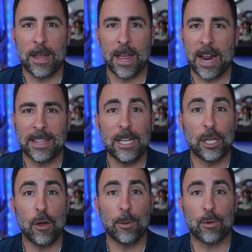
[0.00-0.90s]
And yeah. I think
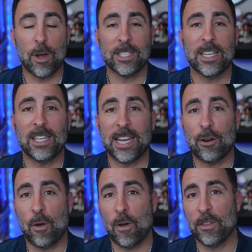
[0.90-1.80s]
Global Crossing laid
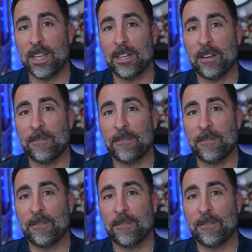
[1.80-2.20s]
all the in-